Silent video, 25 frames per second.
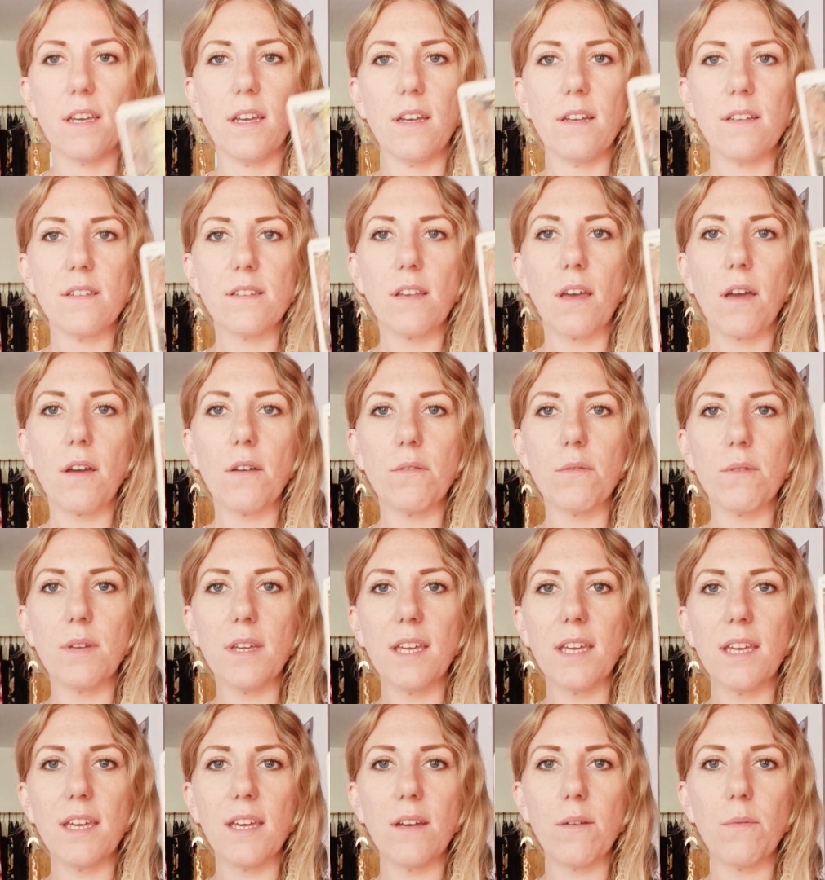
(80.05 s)
So
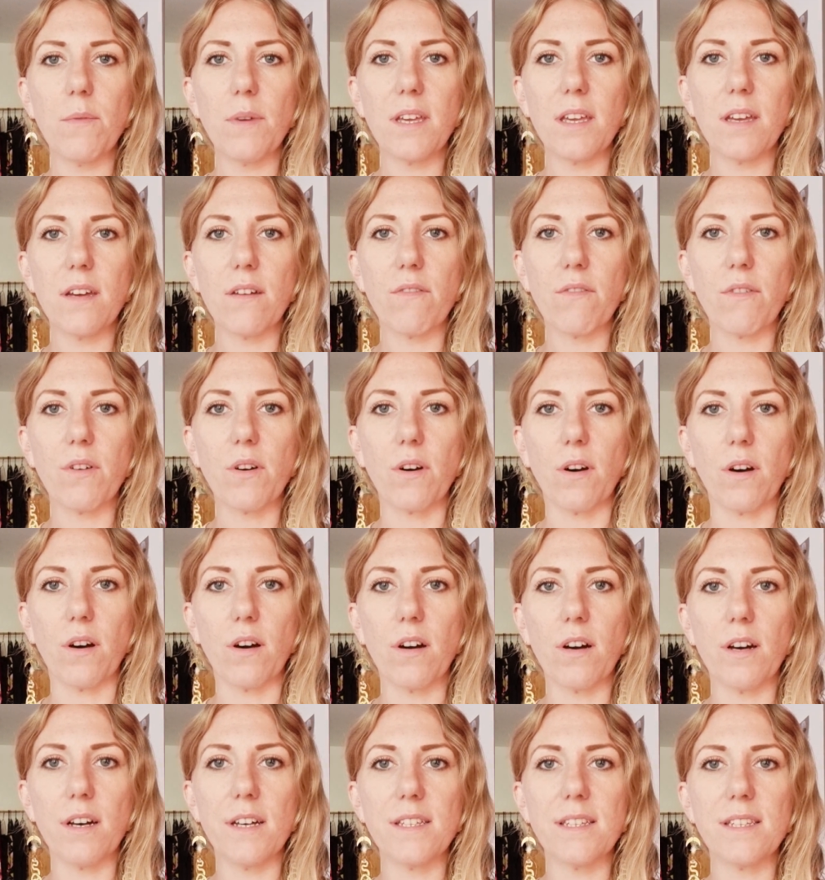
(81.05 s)
here we have
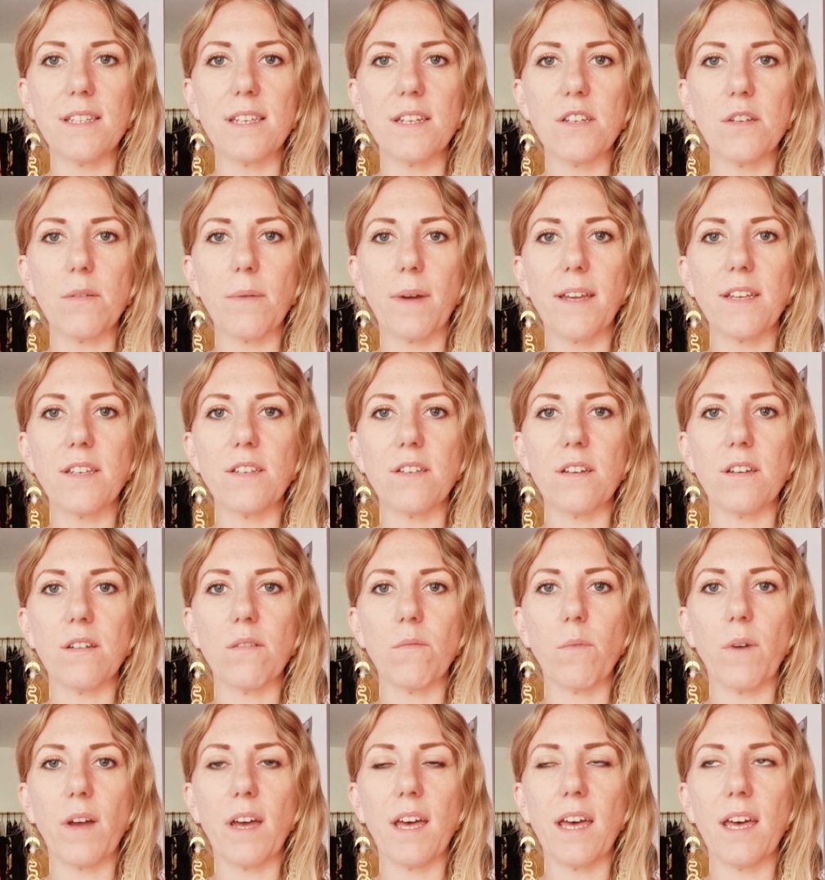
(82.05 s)
got a situation
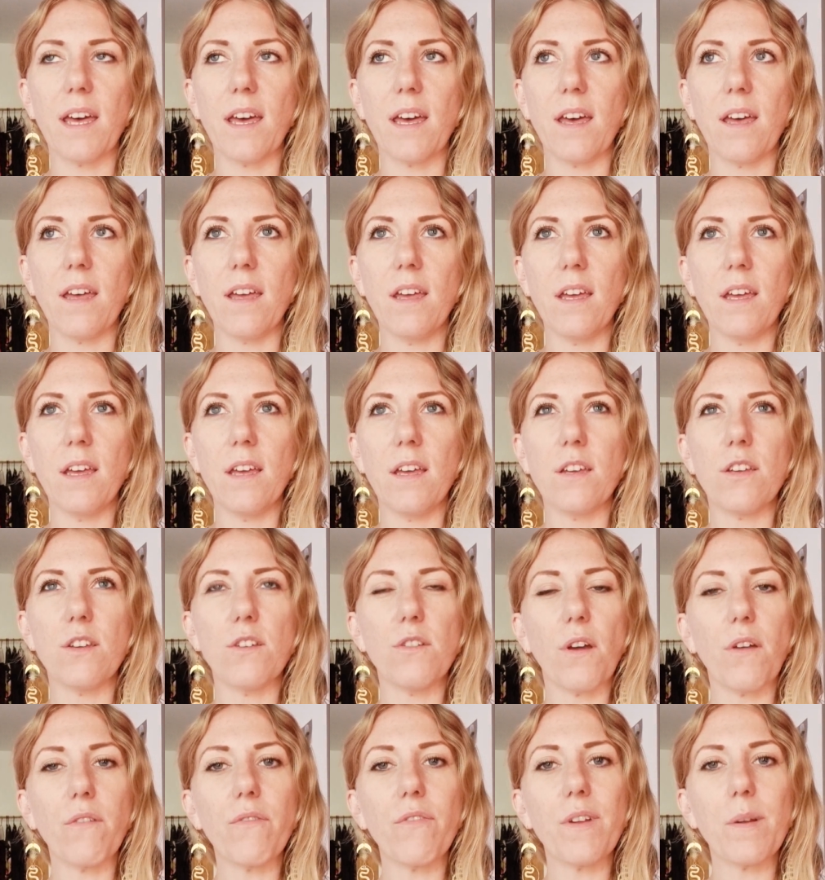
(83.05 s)
where you
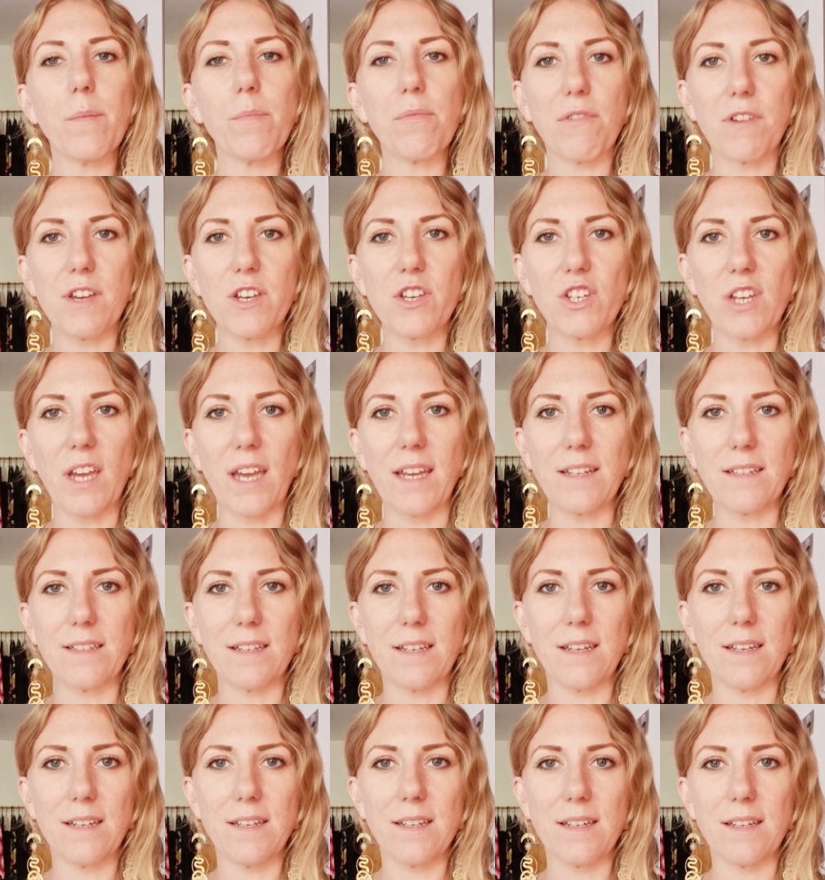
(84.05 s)
don't feel
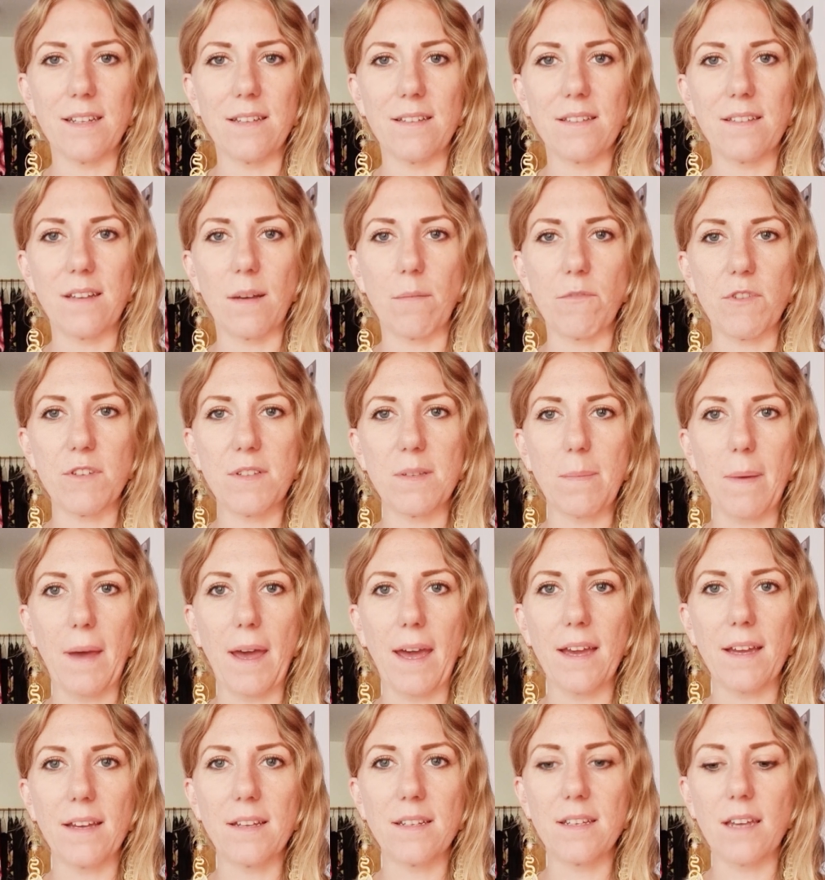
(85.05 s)
appreciated in some
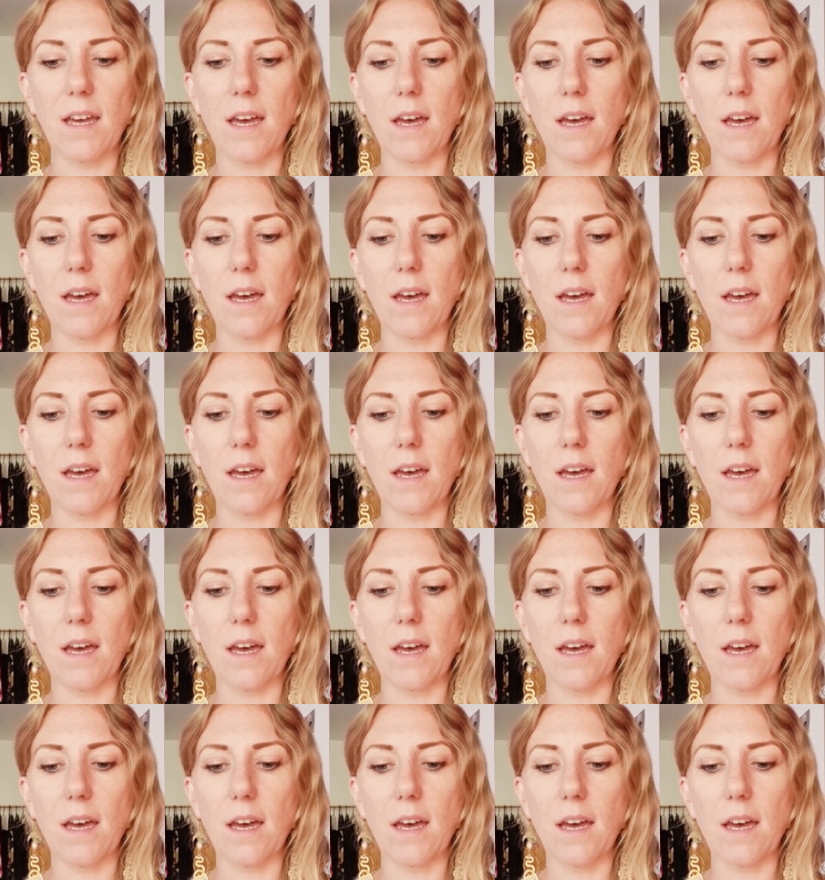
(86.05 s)
respect.